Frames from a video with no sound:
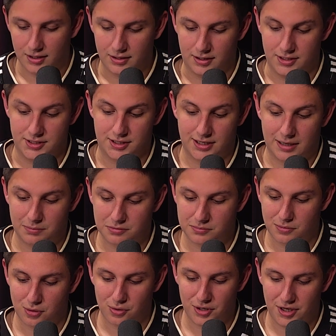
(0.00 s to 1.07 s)
There's a couple
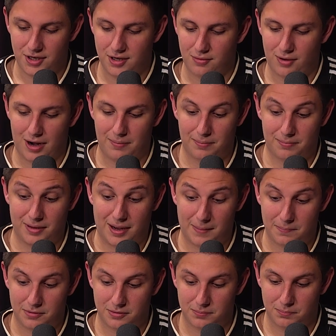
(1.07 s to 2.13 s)
more here to wrap
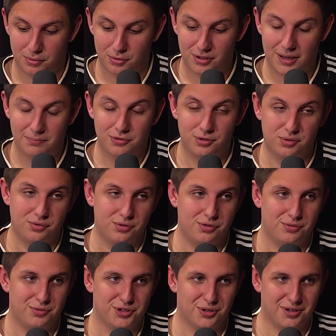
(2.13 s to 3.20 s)
up. Bull Abdul,
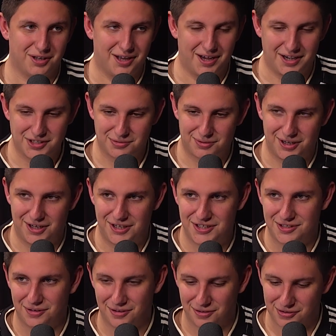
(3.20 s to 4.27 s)
who was on last week,
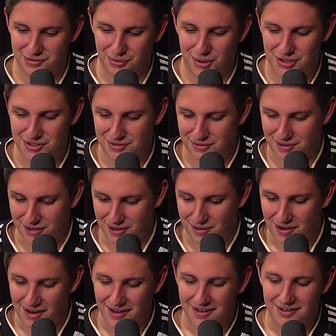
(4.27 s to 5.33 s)
he's gone on twice in a row.
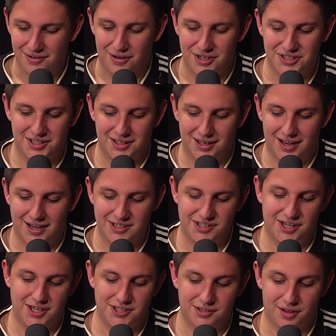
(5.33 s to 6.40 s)
I said last
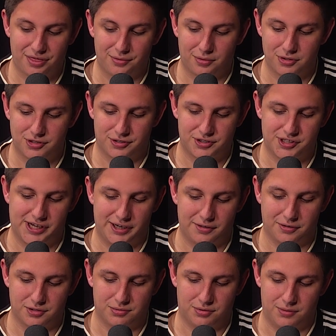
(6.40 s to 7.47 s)
season I thought Josh
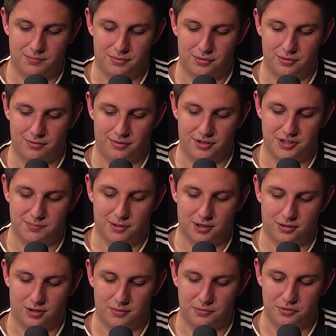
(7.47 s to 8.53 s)
Dacos would improve with the
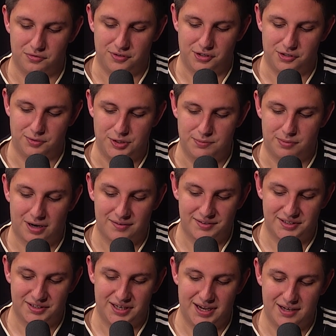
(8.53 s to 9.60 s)
spotlight moving to his
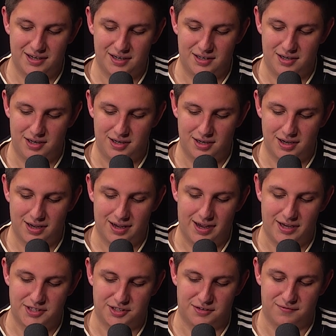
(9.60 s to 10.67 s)
brother. Now that Nick
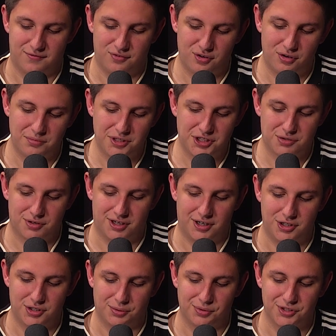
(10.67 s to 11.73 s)
has confirmed his
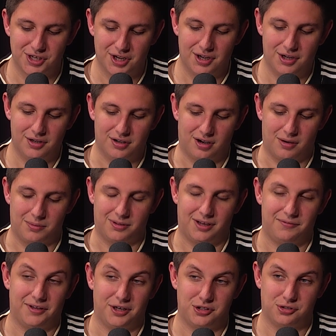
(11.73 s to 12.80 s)
credentials, I
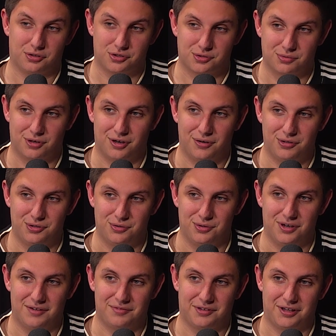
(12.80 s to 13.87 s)
believe that Josh will go to
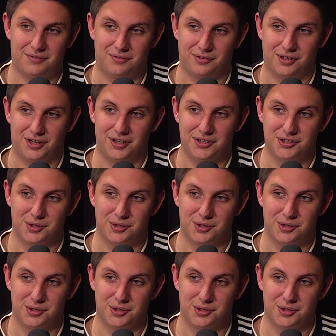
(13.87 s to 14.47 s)
another level again.